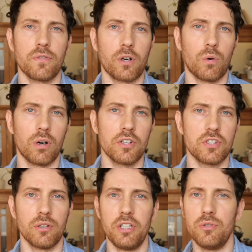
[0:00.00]
of
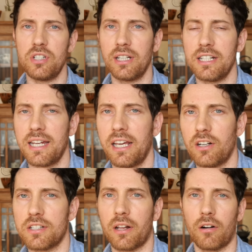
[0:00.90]
course, you know, using
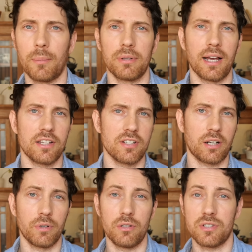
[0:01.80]
containers that aren't
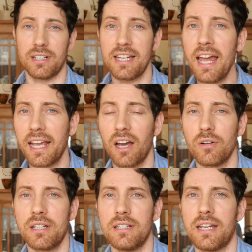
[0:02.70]
plastic, reducing
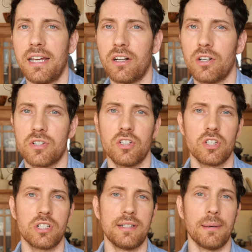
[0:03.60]
takeout containers, and
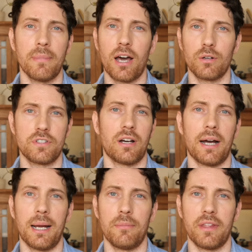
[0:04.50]
just the amount of
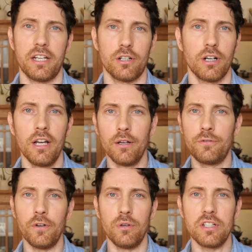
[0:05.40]
time that your
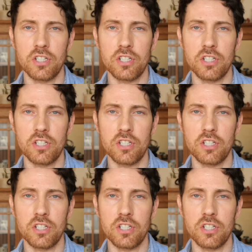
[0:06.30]
food is